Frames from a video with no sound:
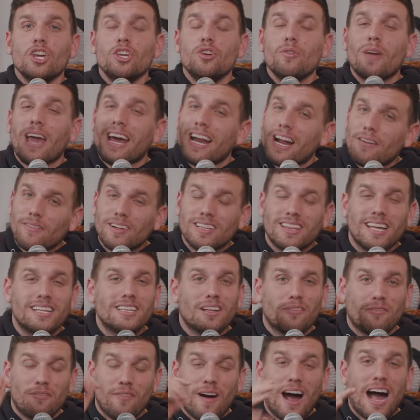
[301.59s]
you get everything
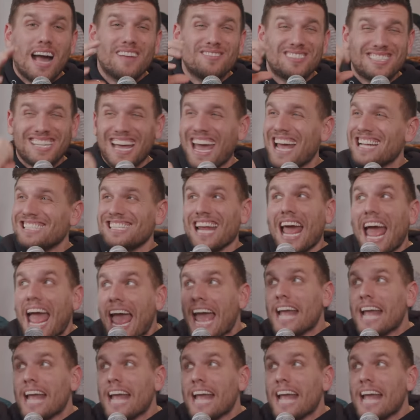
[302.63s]
the 5s, 10s